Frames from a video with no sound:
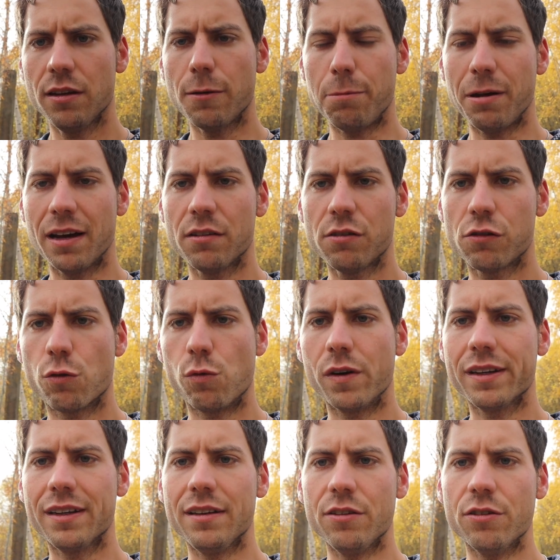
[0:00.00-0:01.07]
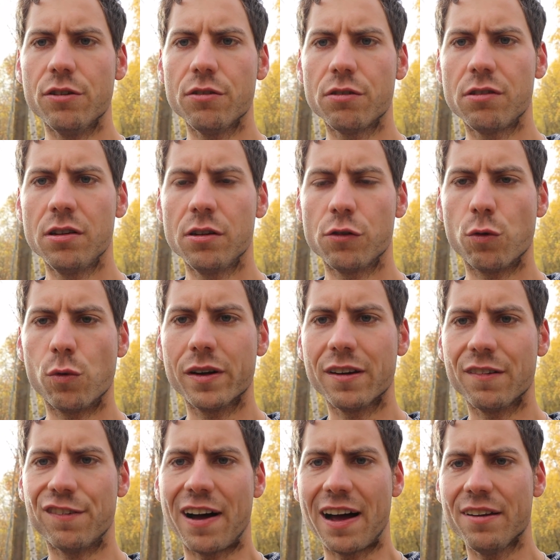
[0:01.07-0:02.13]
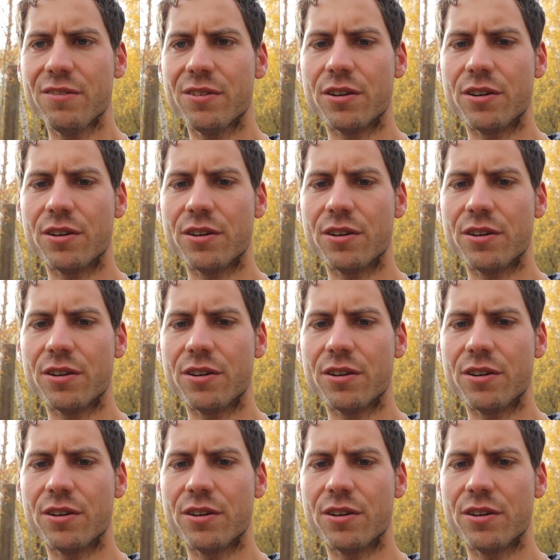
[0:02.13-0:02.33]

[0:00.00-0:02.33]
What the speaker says: In the past 20 years, 25